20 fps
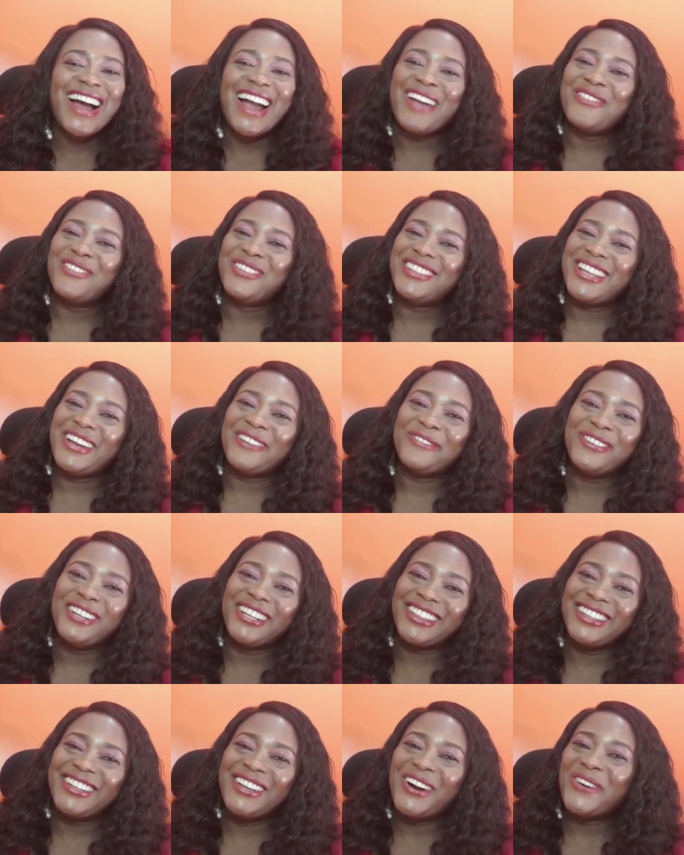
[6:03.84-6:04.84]
I will
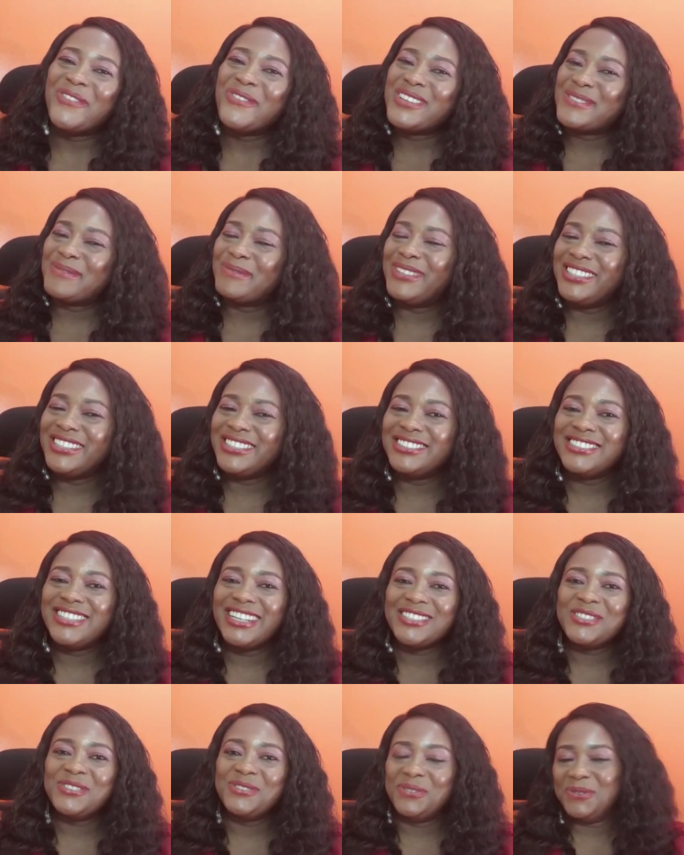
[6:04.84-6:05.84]
definitely always leave
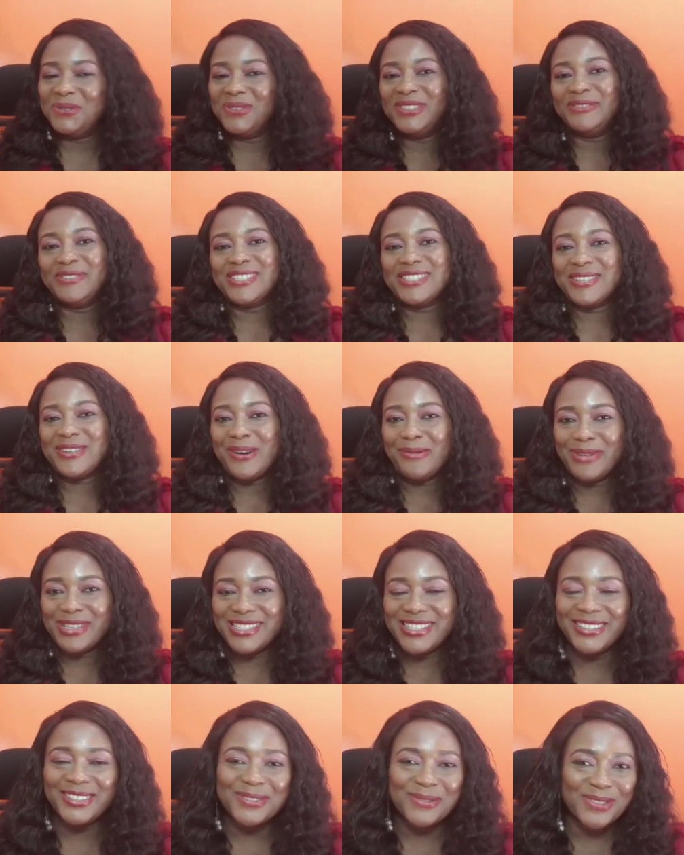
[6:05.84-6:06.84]
that you do leave us a
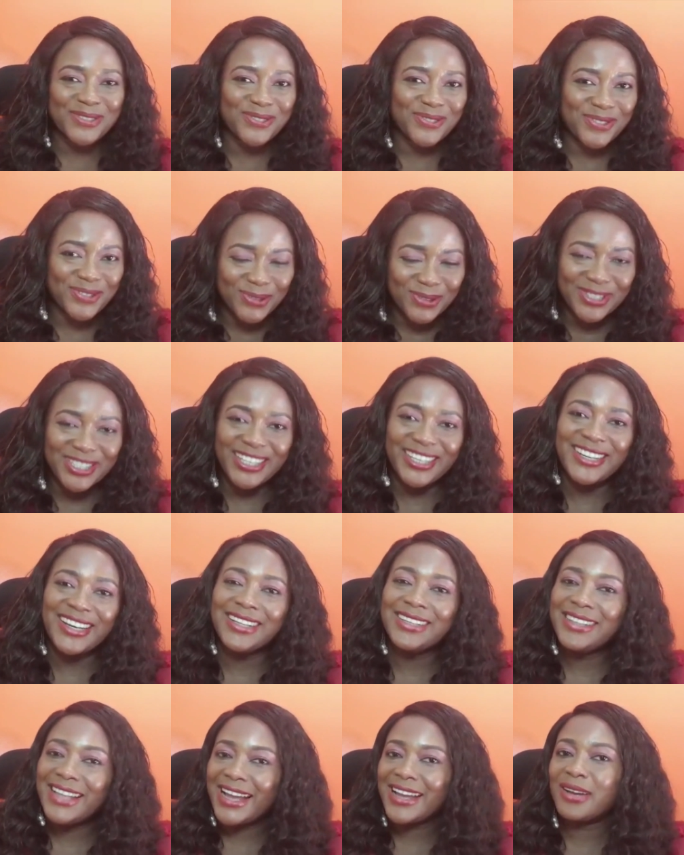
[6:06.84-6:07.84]
comment, tell us what you do think
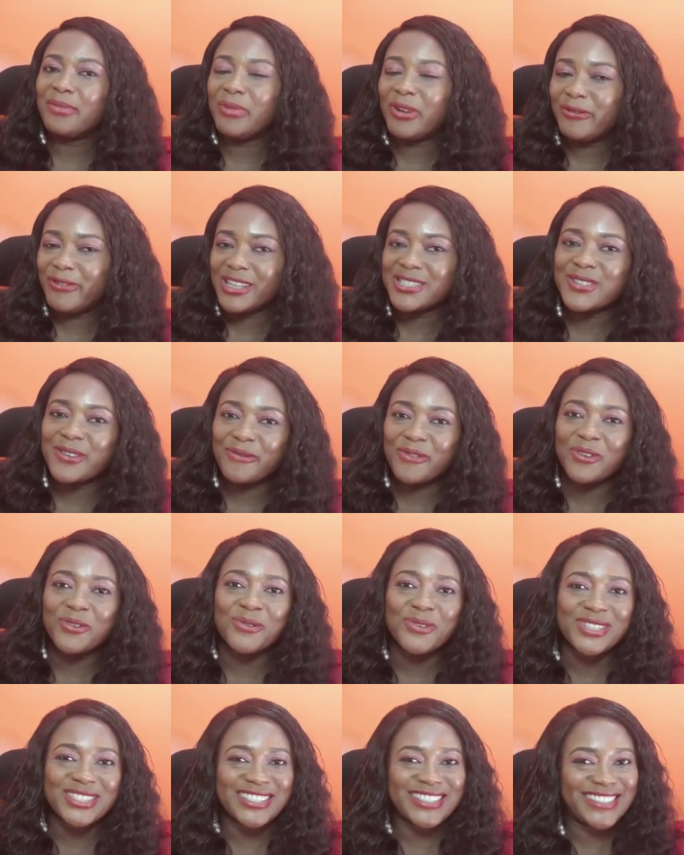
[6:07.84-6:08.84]
and like about Fast and
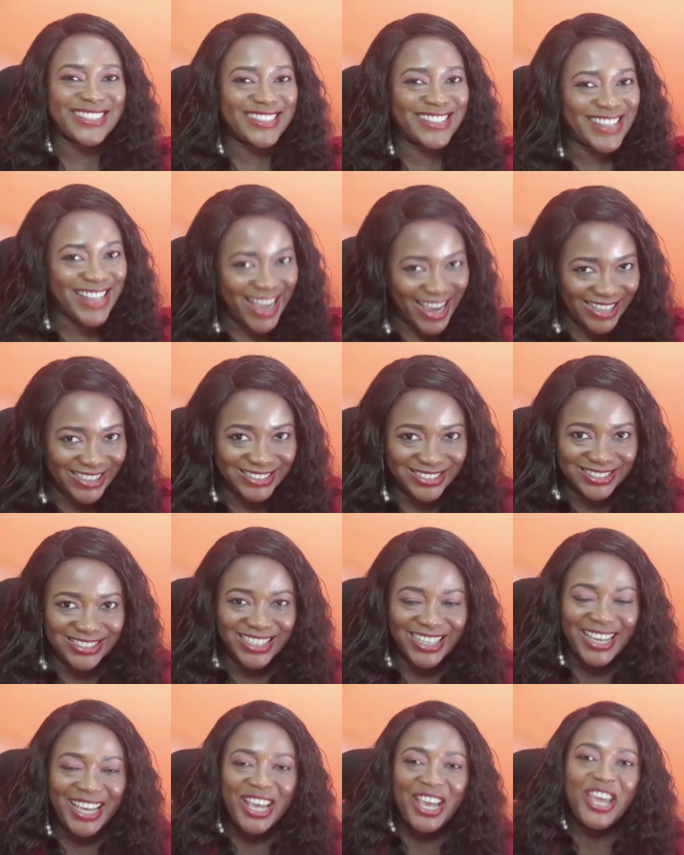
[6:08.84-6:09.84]
Furious 9.
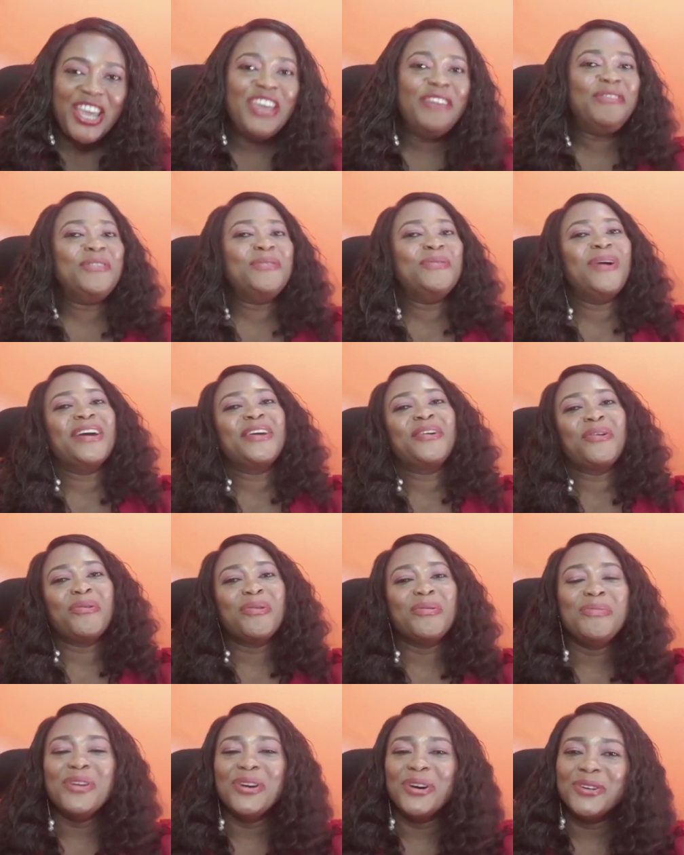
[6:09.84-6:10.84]
If you agree
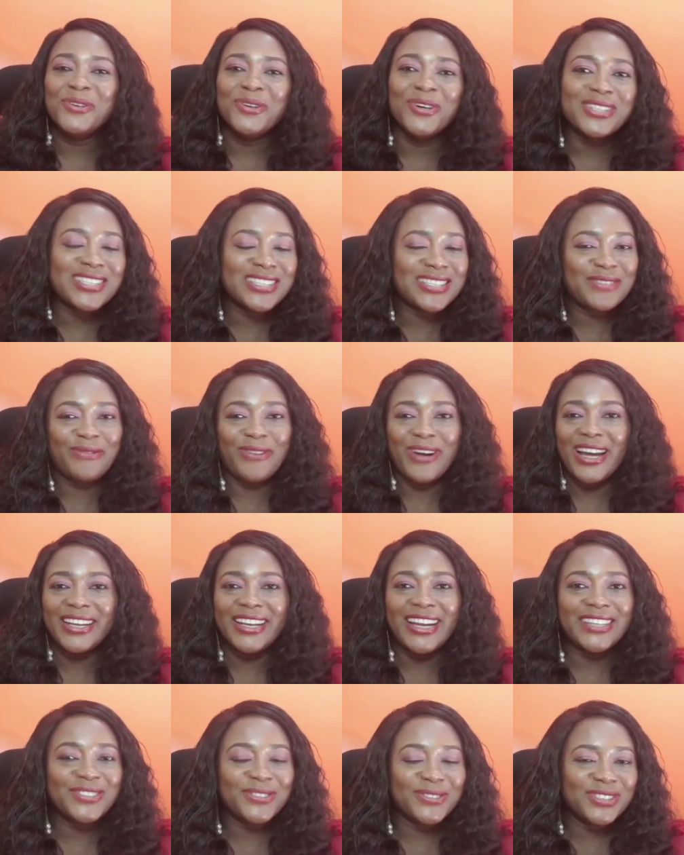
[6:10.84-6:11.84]
with me or not, it's fine.
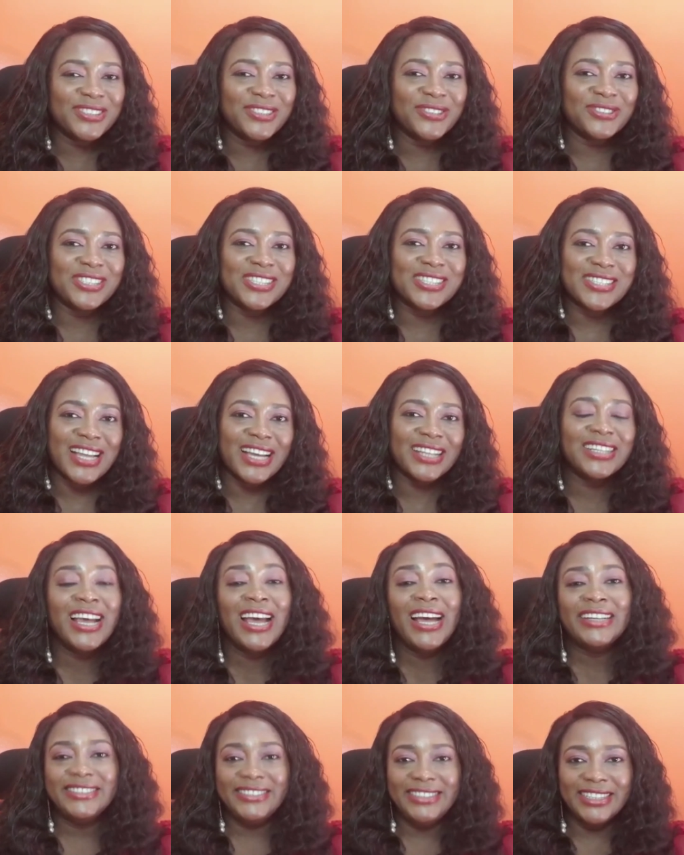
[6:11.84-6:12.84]
I totally understand.
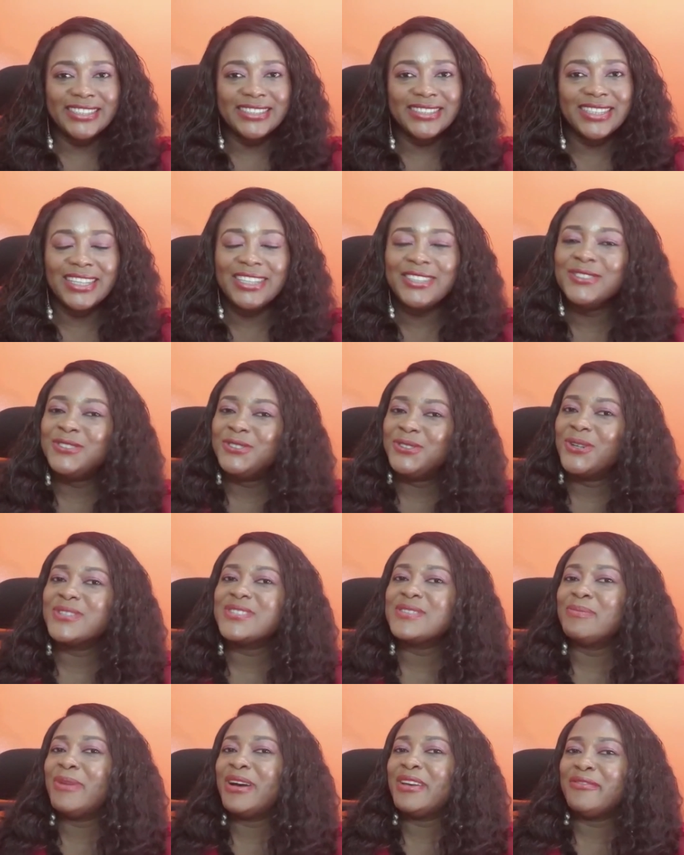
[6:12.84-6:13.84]
This is
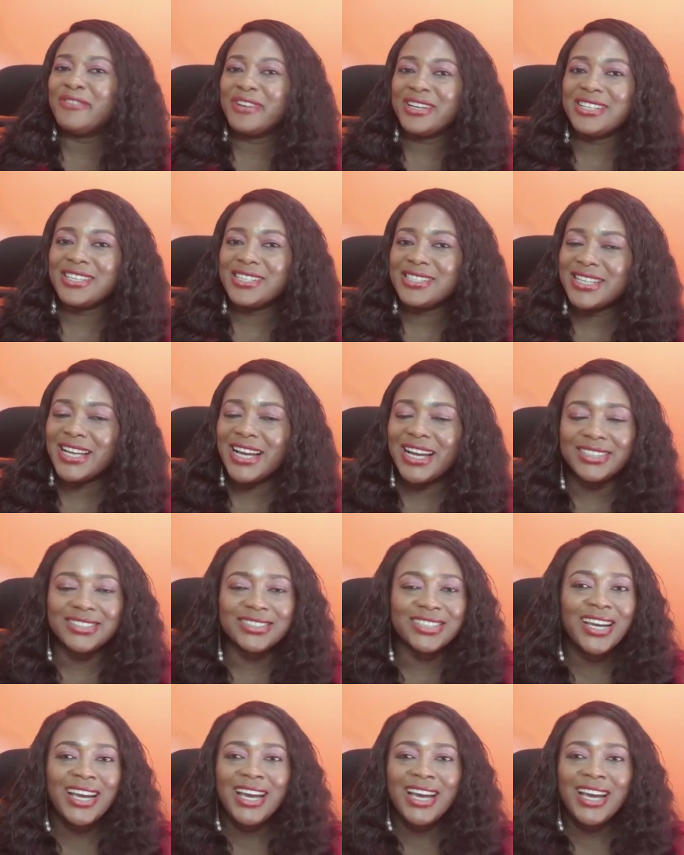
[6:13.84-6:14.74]
just my verdict and